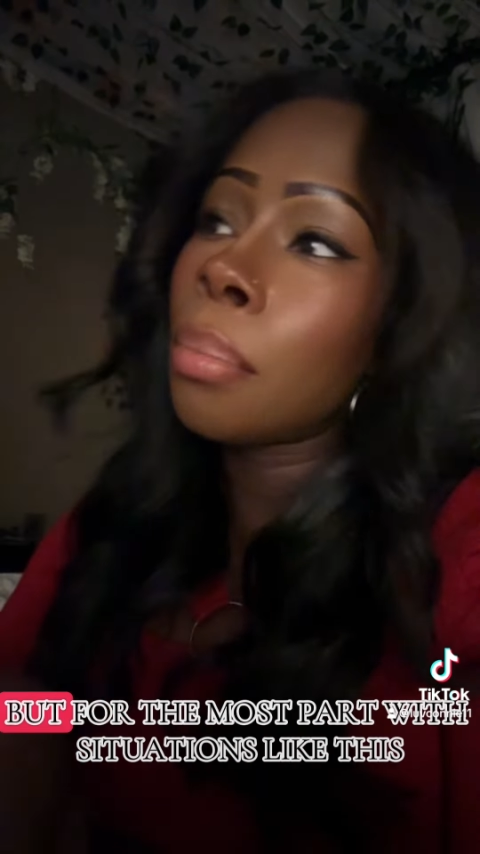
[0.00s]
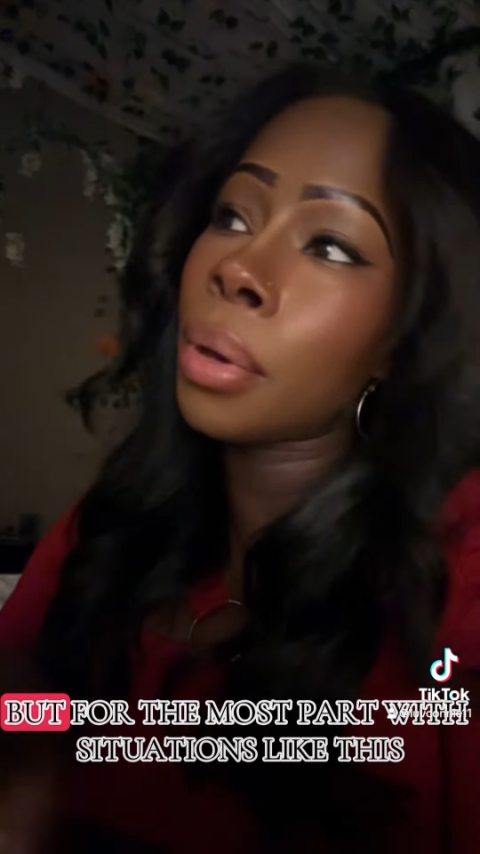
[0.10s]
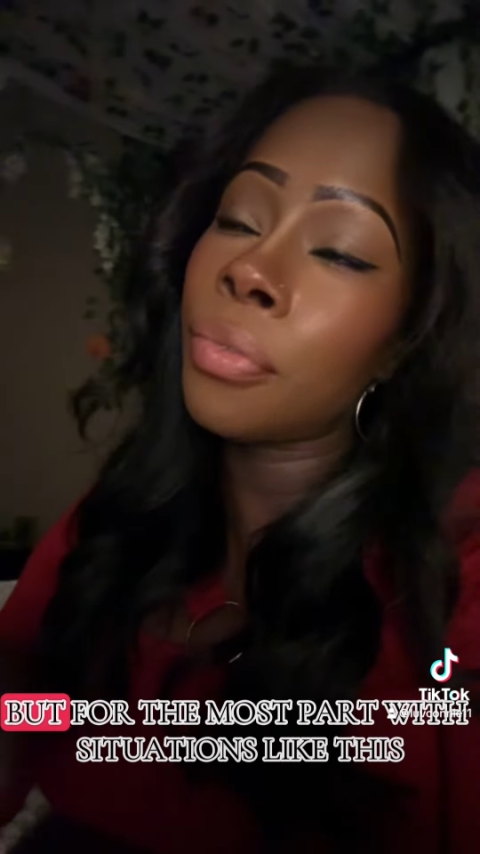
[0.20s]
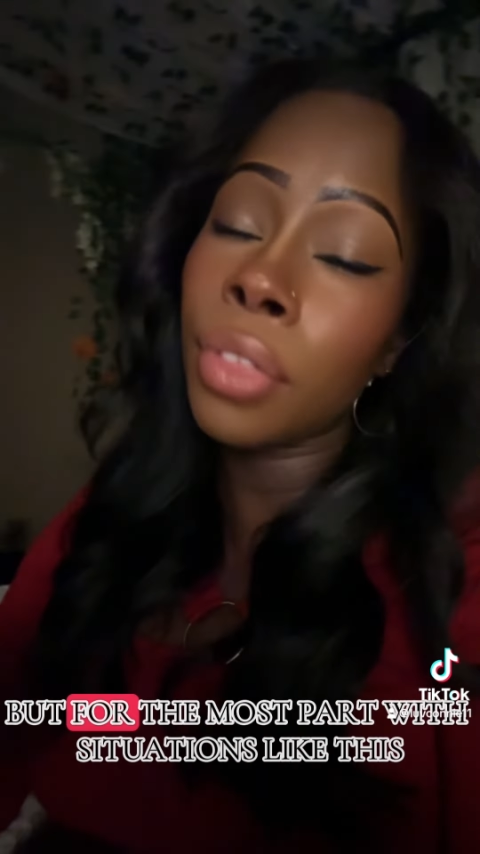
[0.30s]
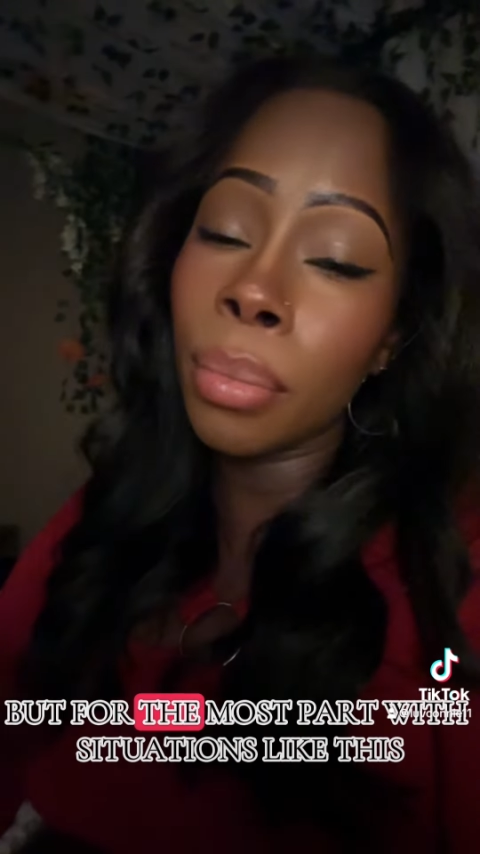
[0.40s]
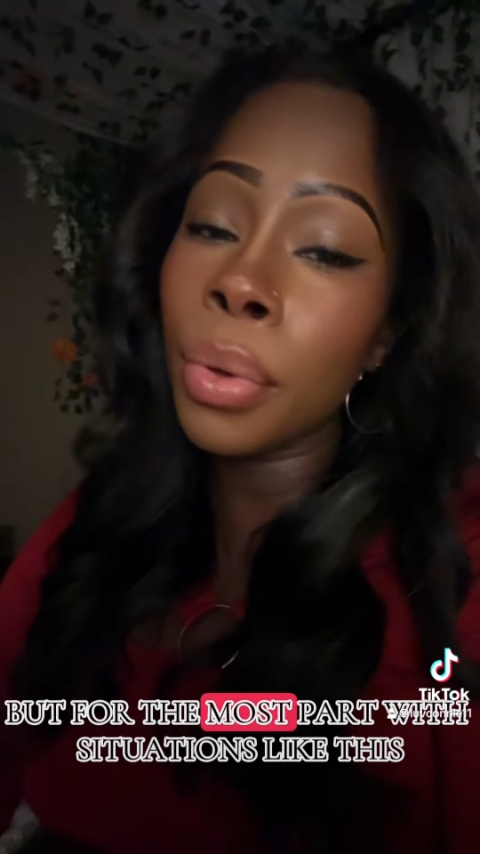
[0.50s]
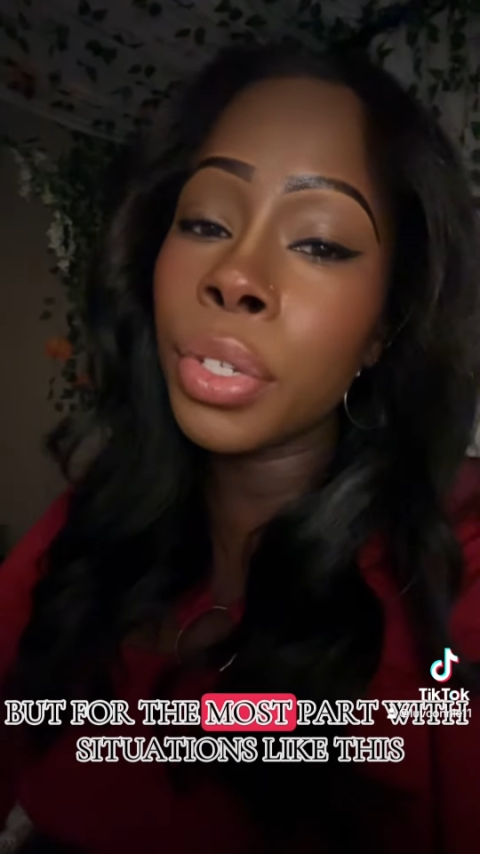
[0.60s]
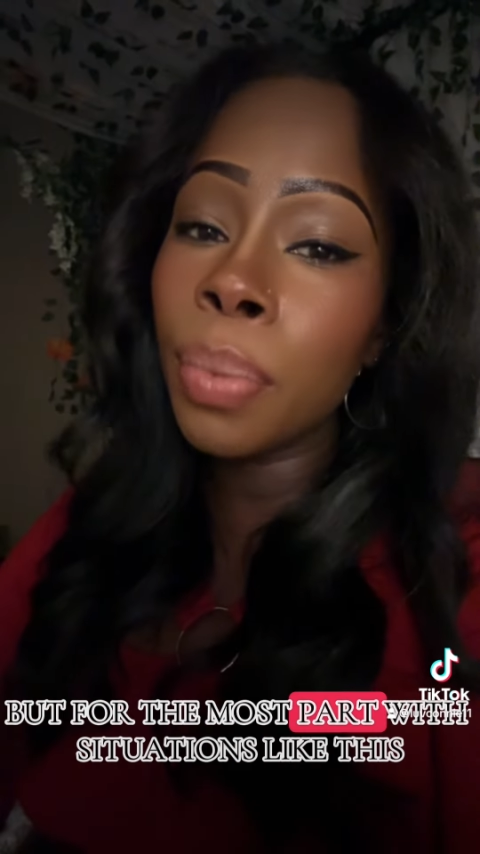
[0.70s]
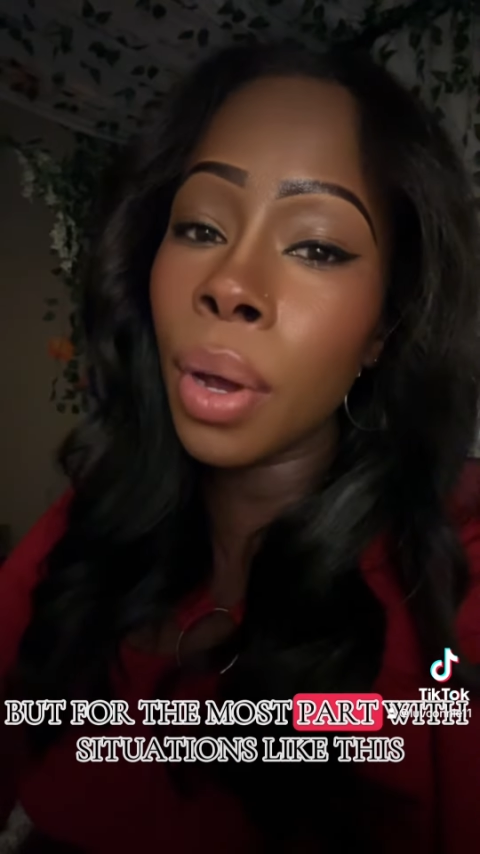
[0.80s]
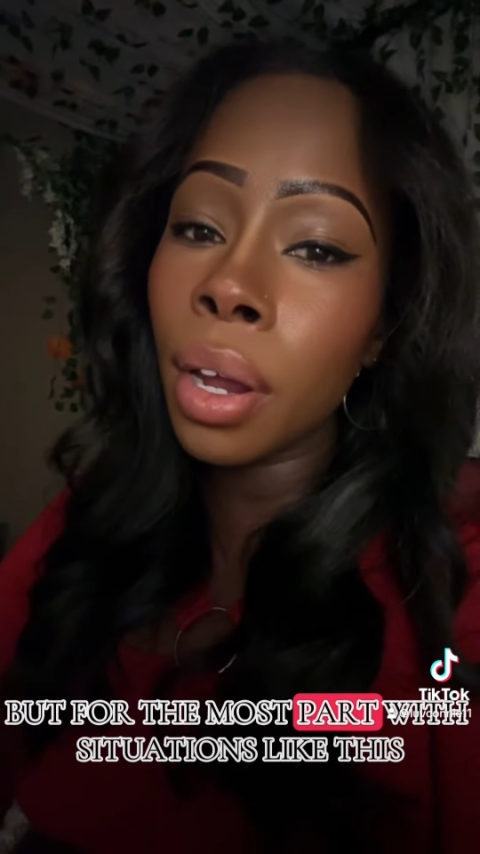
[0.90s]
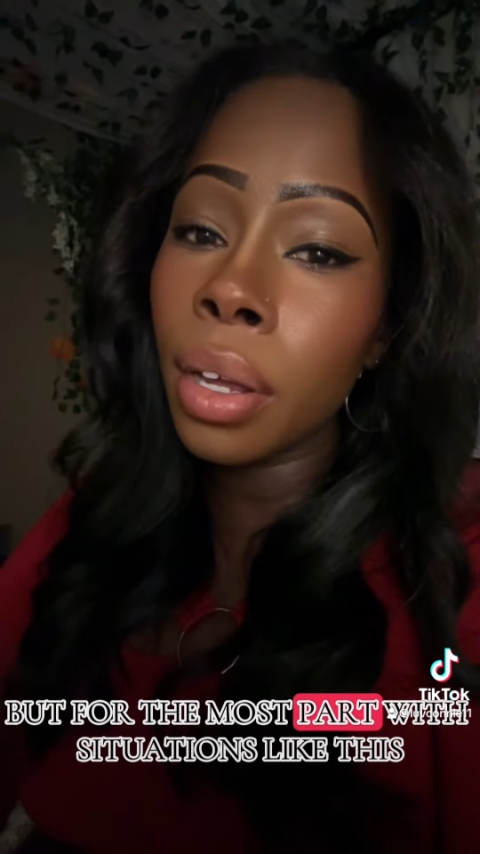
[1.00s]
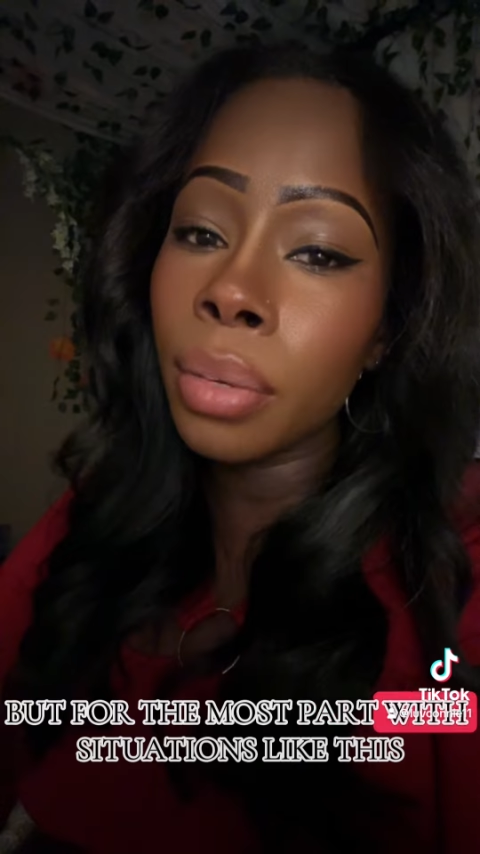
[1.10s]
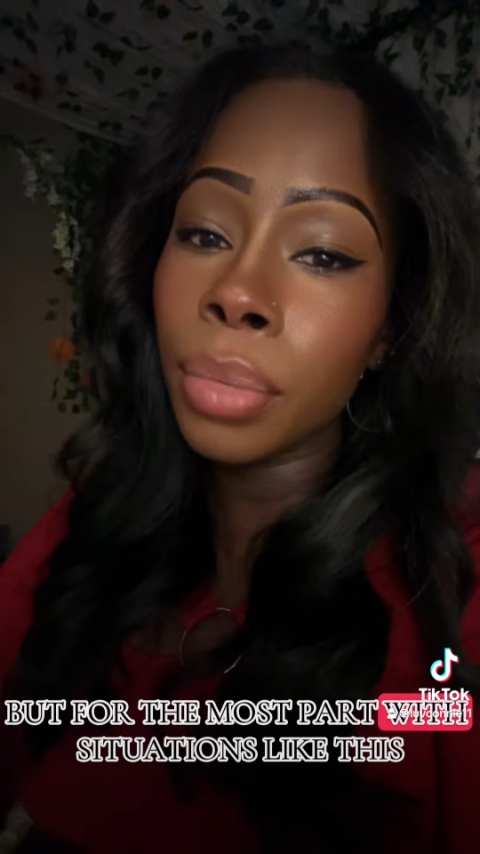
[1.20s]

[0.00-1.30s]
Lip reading: but for the most part,